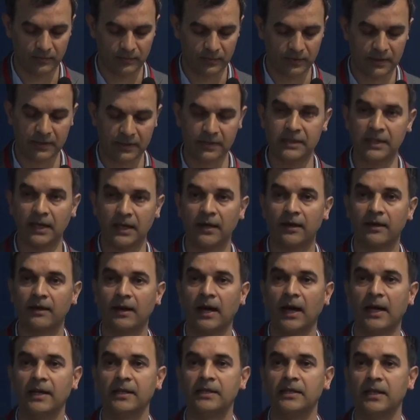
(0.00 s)
share
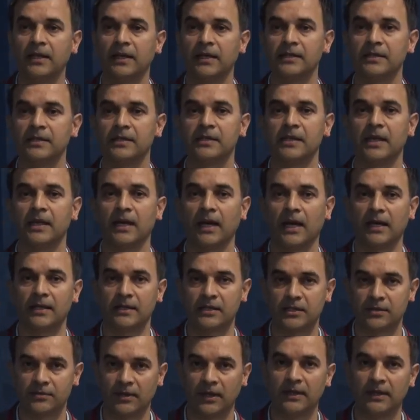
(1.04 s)
ideas and
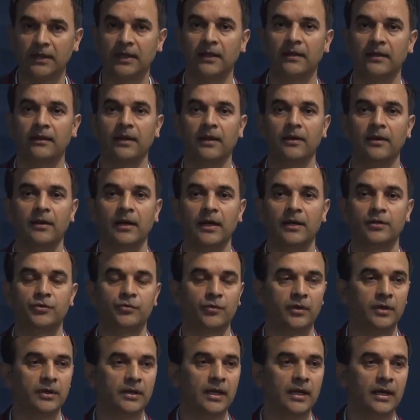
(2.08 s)
strengthen their
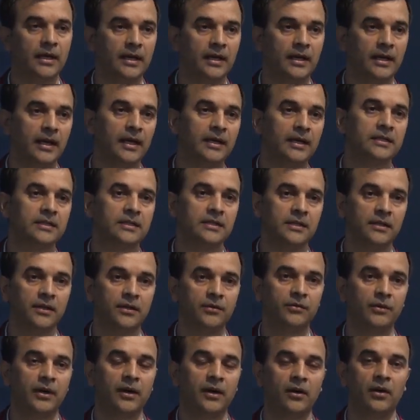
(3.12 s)
network. Next
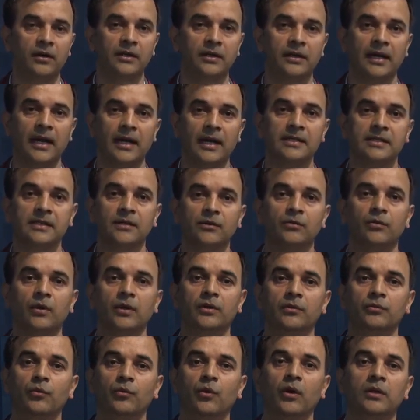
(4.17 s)
year we are organizing
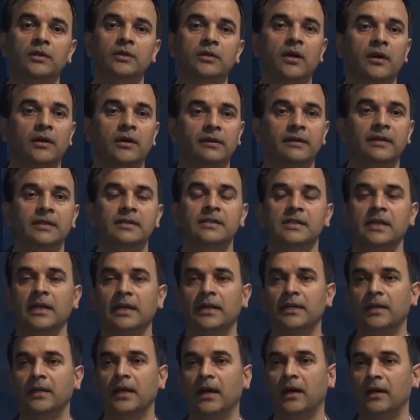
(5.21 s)
one World Congress
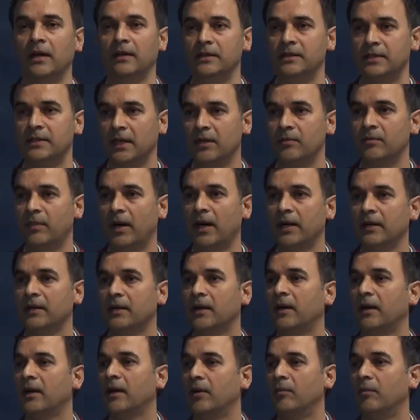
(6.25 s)
in Denmark.
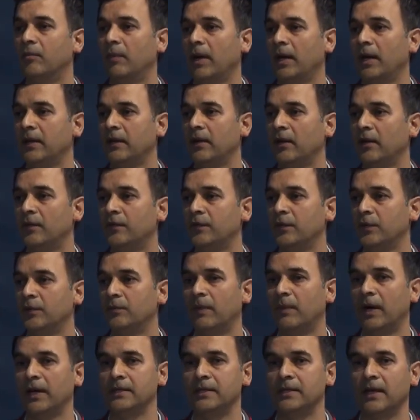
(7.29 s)
Many of you
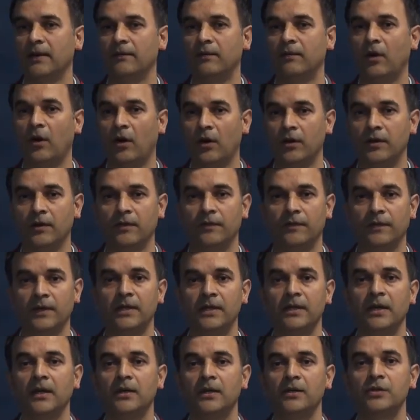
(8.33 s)
might have heard of
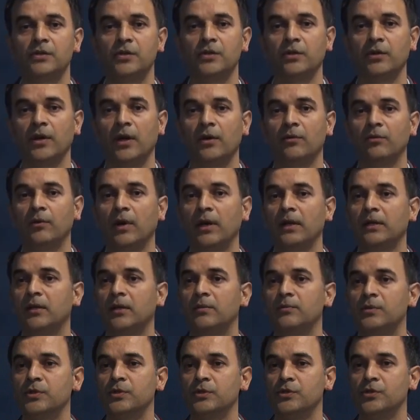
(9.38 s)
it, so you are
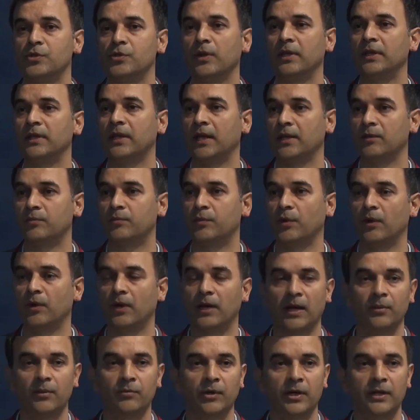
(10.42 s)
welcome to join that
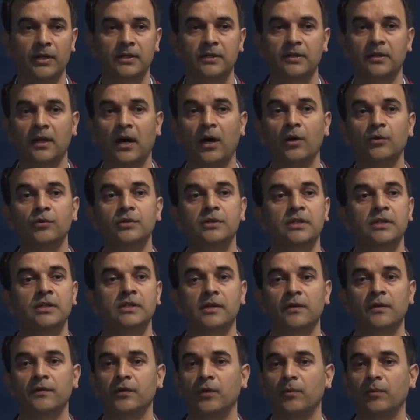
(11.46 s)
program, where
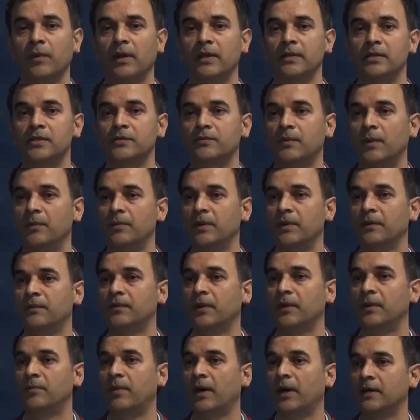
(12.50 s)
thousands of humanists from
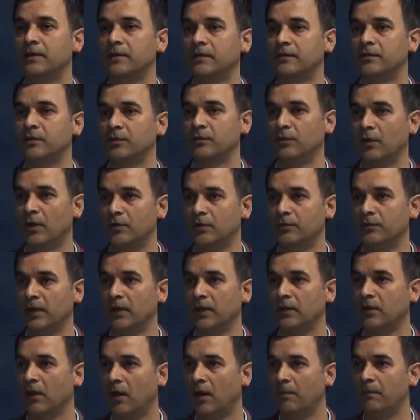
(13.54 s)
different parts of the world
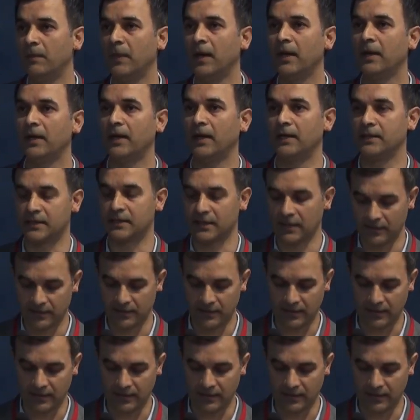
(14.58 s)
will come and share